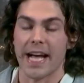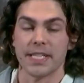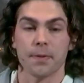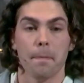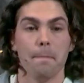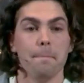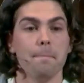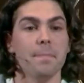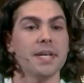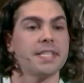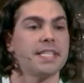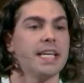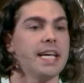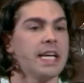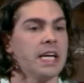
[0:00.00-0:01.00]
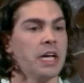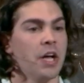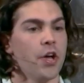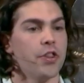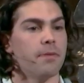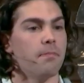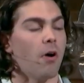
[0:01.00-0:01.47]
as missing
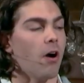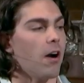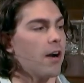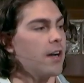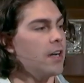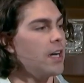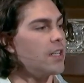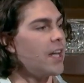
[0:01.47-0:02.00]
the mark,